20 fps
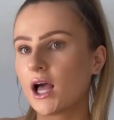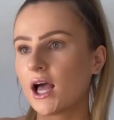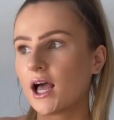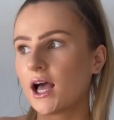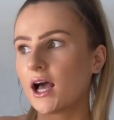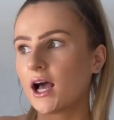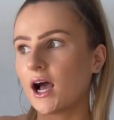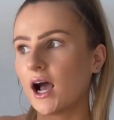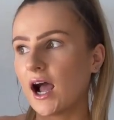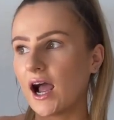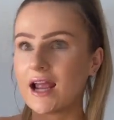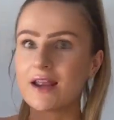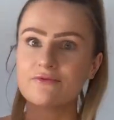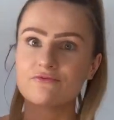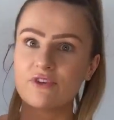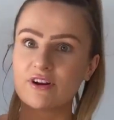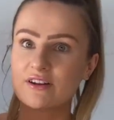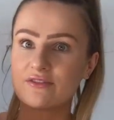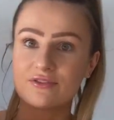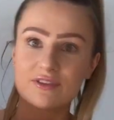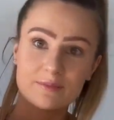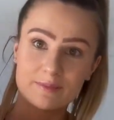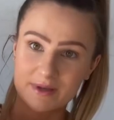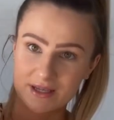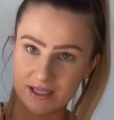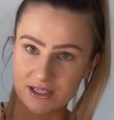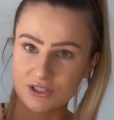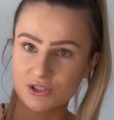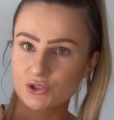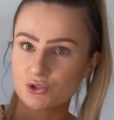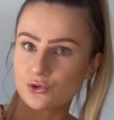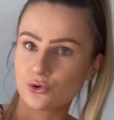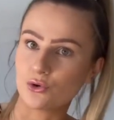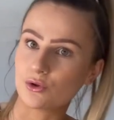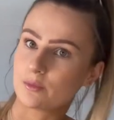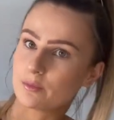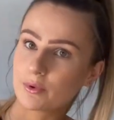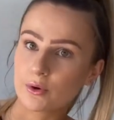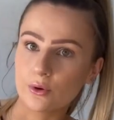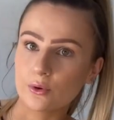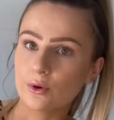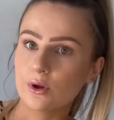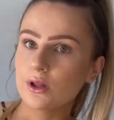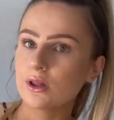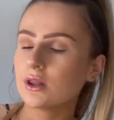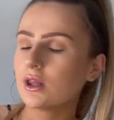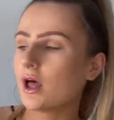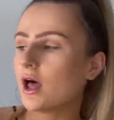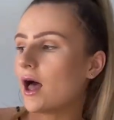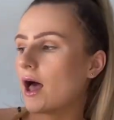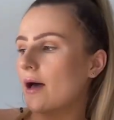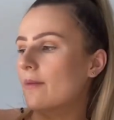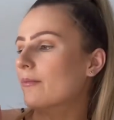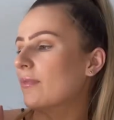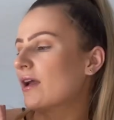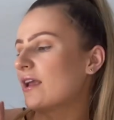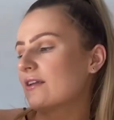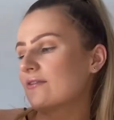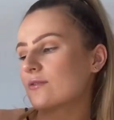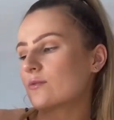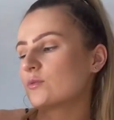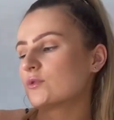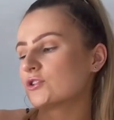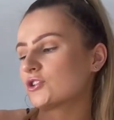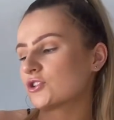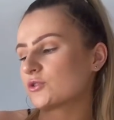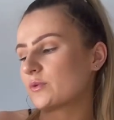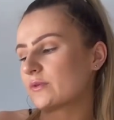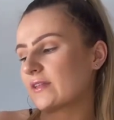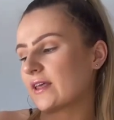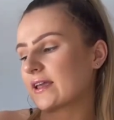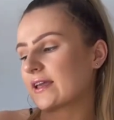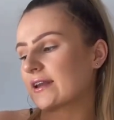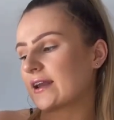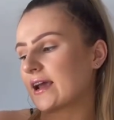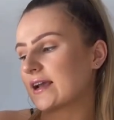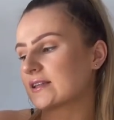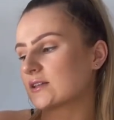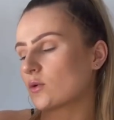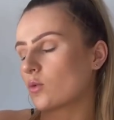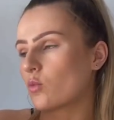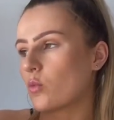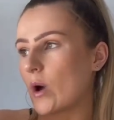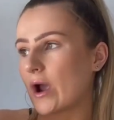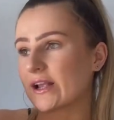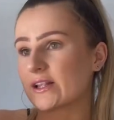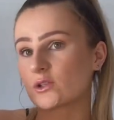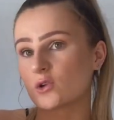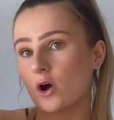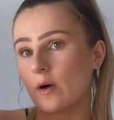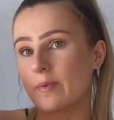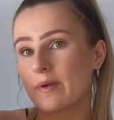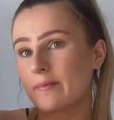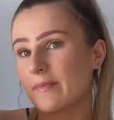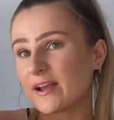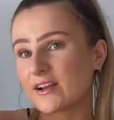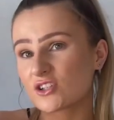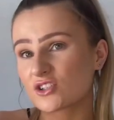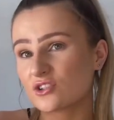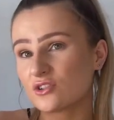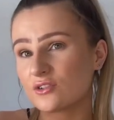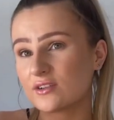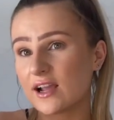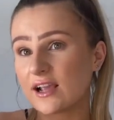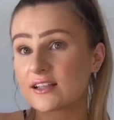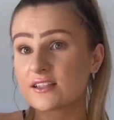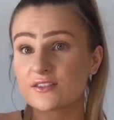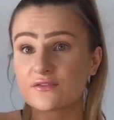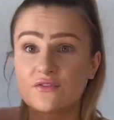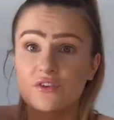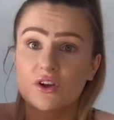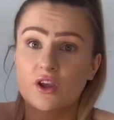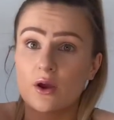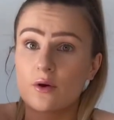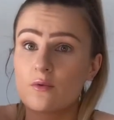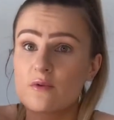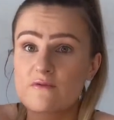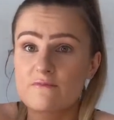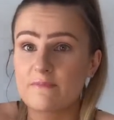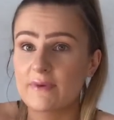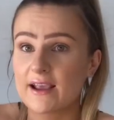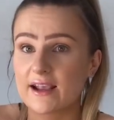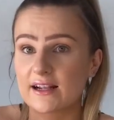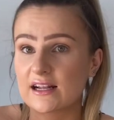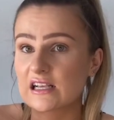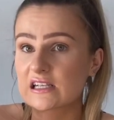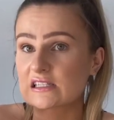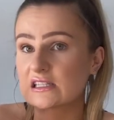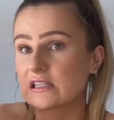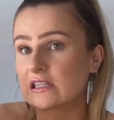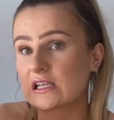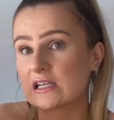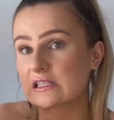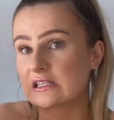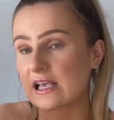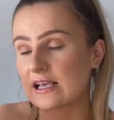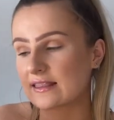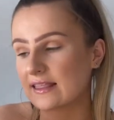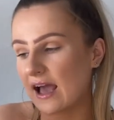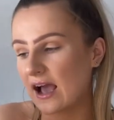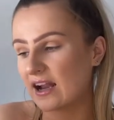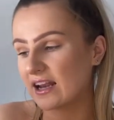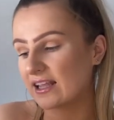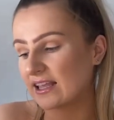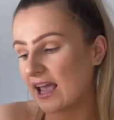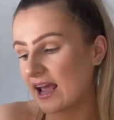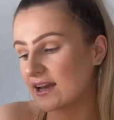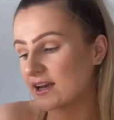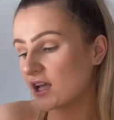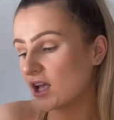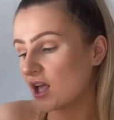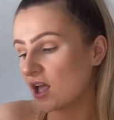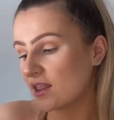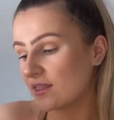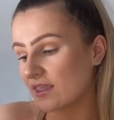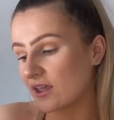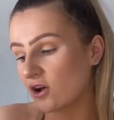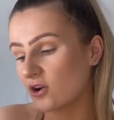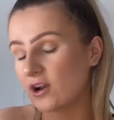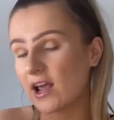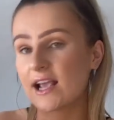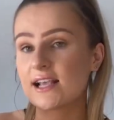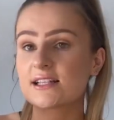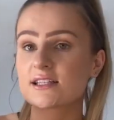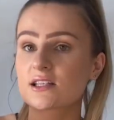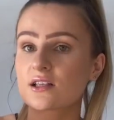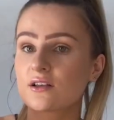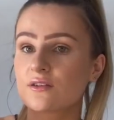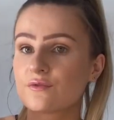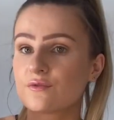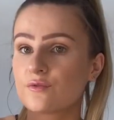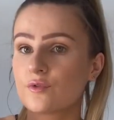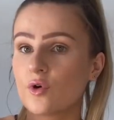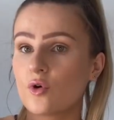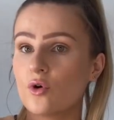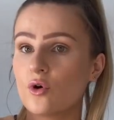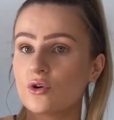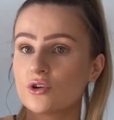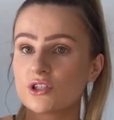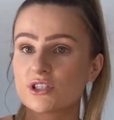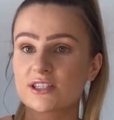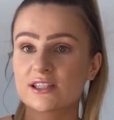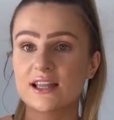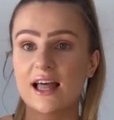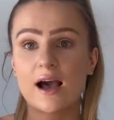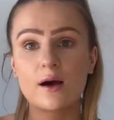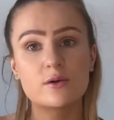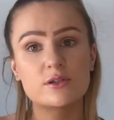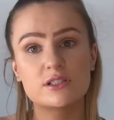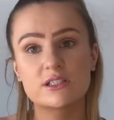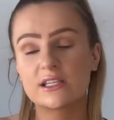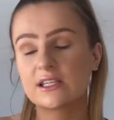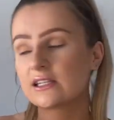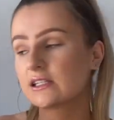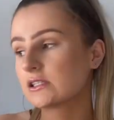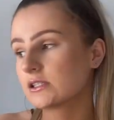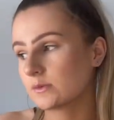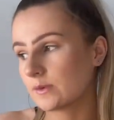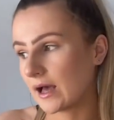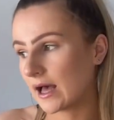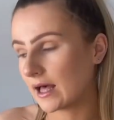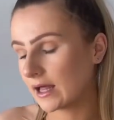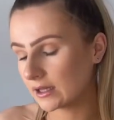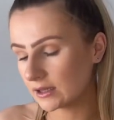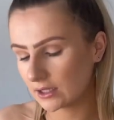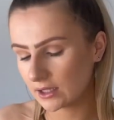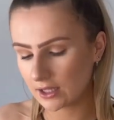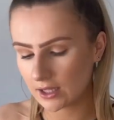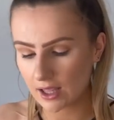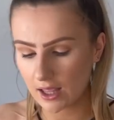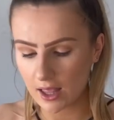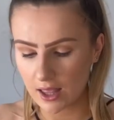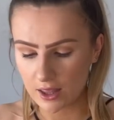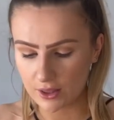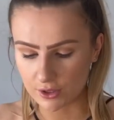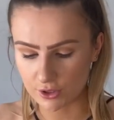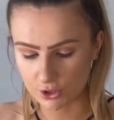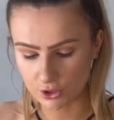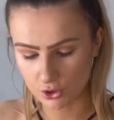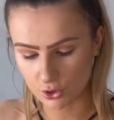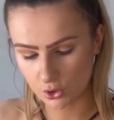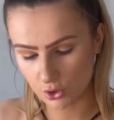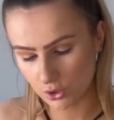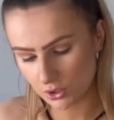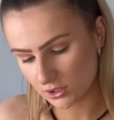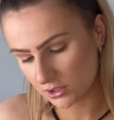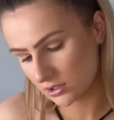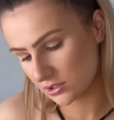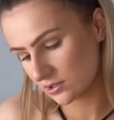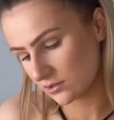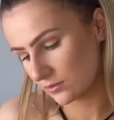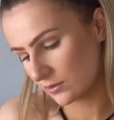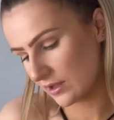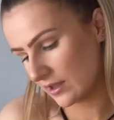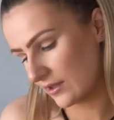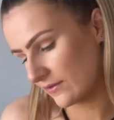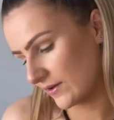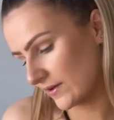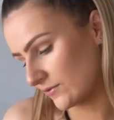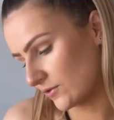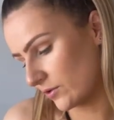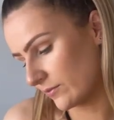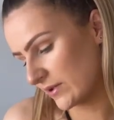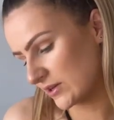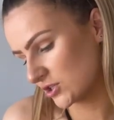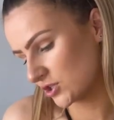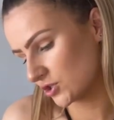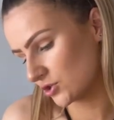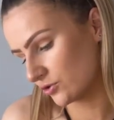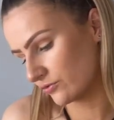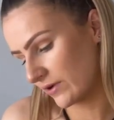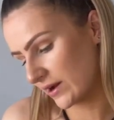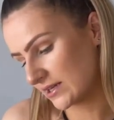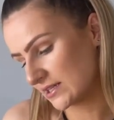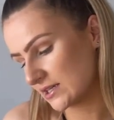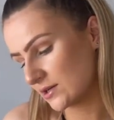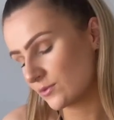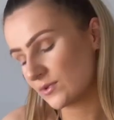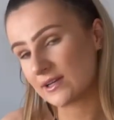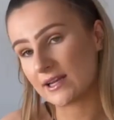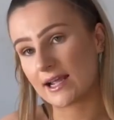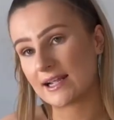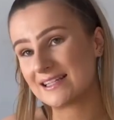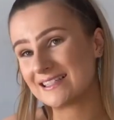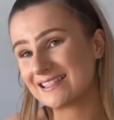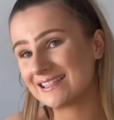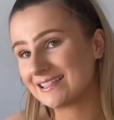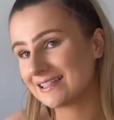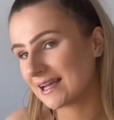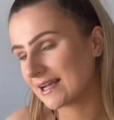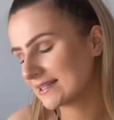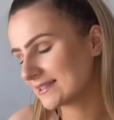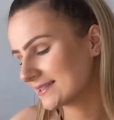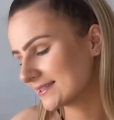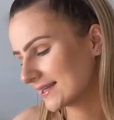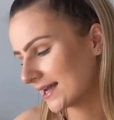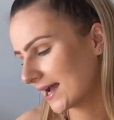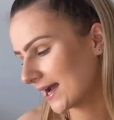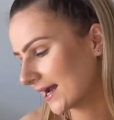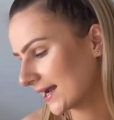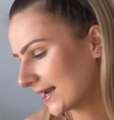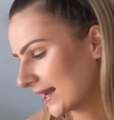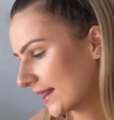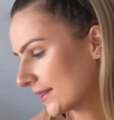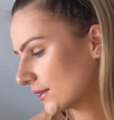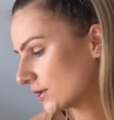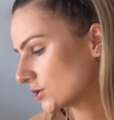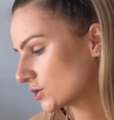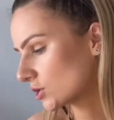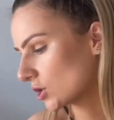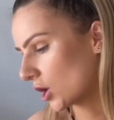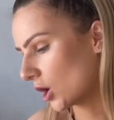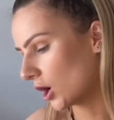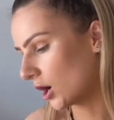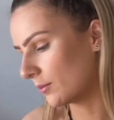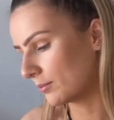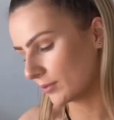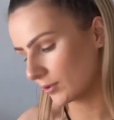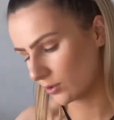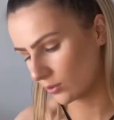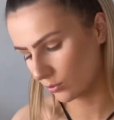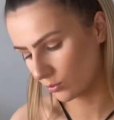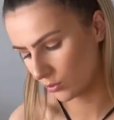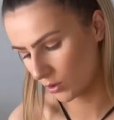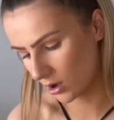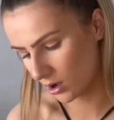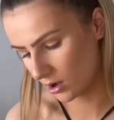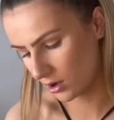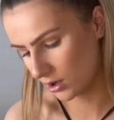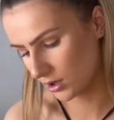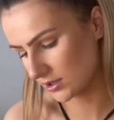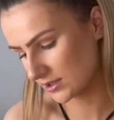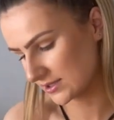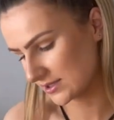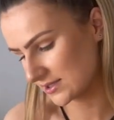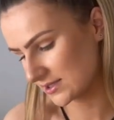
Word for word: I'm ready for the beach or the pool. Um, but even with just with like a nice white top, it might just look nice for going with picnics and things like that. And again, they are nice for just lounging in as well. The shorts, if I've not mentioned already, were 19.99, and the top was